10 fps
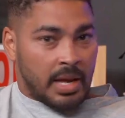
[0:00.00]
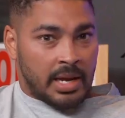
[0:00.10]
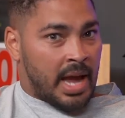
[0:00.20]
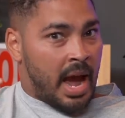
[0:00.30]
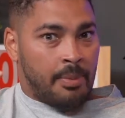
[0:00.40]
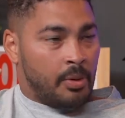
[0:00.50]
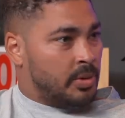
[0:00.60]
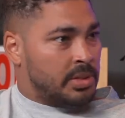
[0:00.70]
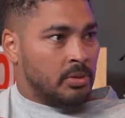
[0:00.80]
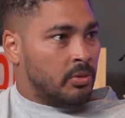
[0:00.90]
that capital
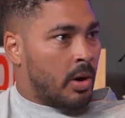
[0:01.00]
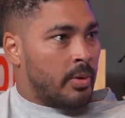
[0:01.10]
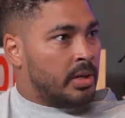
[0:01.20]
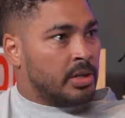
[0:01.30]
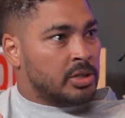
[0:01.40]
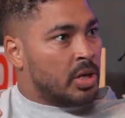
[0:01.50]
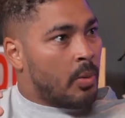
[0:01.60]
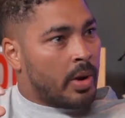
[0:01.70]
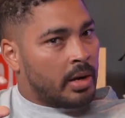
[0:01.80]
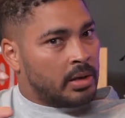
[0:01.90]
is still growing and there's no
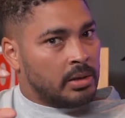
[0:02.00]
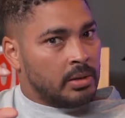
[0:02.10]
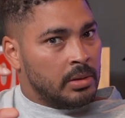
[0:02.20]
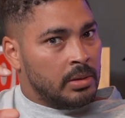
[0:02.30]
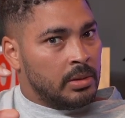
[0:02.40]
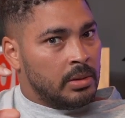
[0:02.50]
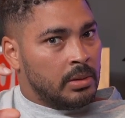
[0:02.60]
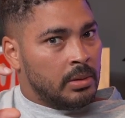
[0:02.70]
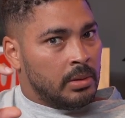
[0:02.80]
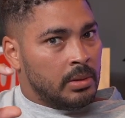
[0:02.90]
way I can
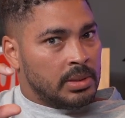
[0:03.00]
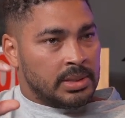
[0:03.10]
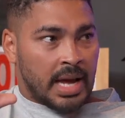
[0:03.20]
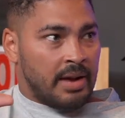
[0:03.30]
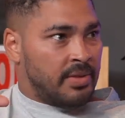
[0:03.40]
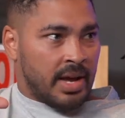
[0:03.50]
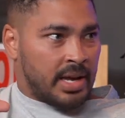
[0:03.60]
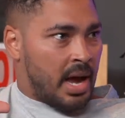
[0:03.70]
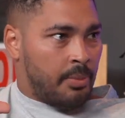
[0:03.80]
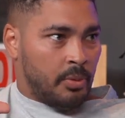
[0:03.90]
save that
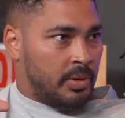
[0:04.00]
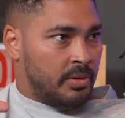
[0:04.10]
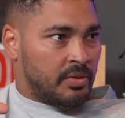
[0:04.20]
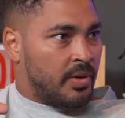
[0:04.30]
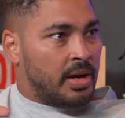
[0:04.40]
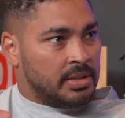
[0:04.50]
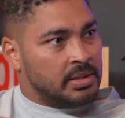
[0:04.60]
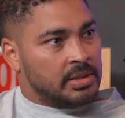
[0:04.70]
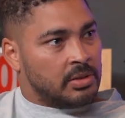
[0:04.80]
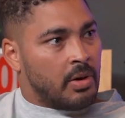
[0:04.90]
capital as fast
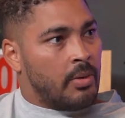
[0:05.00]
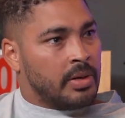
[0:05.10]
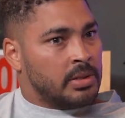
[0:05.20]
as it's growing.